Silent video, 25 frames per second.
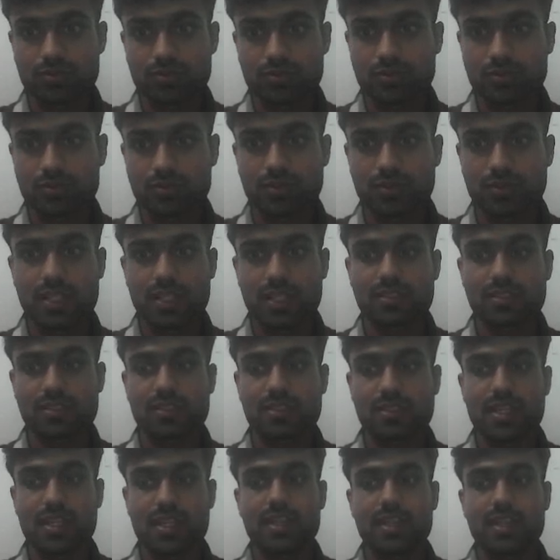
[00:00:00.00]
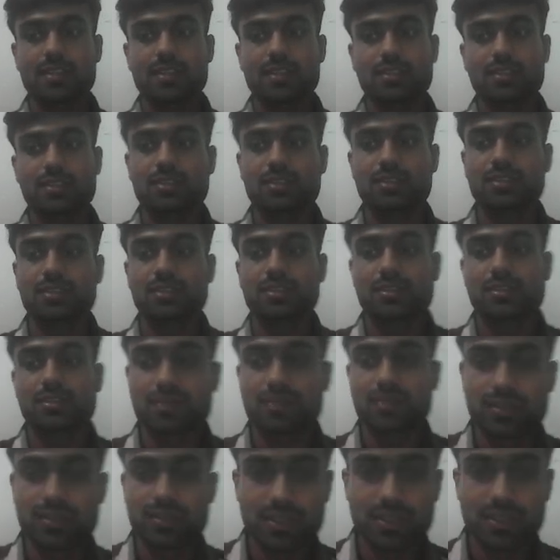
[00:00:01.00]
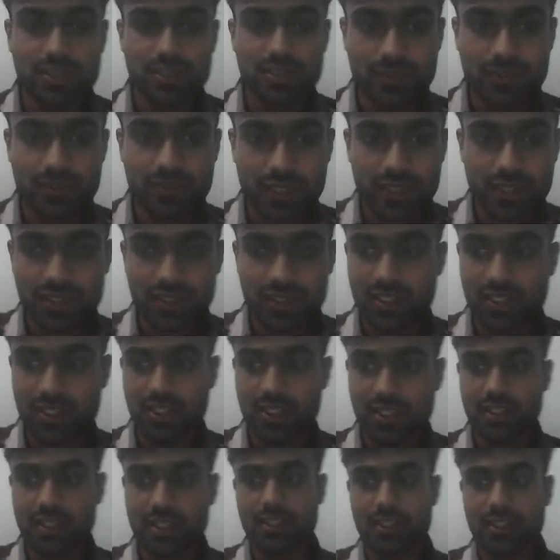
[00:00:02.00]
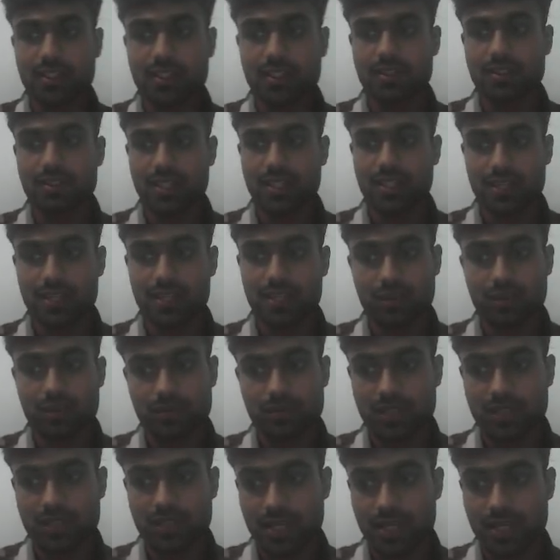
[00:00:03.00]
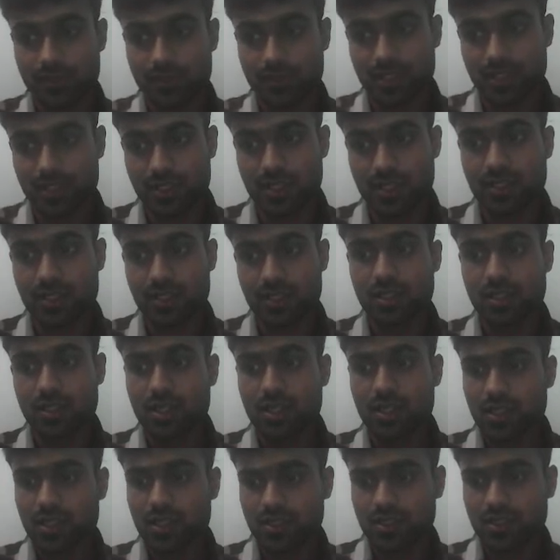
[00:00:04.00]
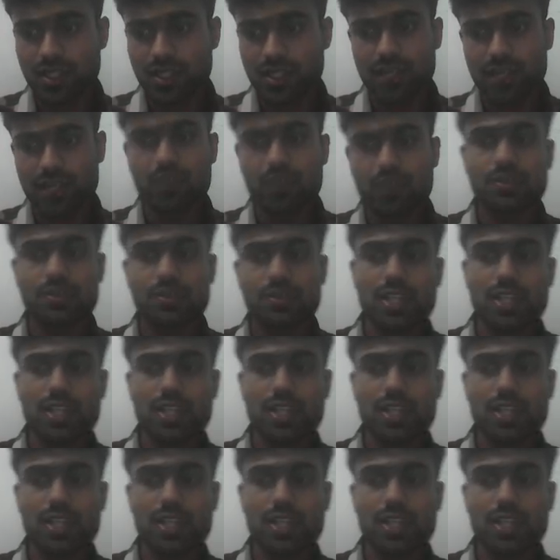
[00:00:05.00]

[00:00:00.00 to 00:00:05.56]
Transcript: next slide. This is basically a DevOps life cycle. The DevOps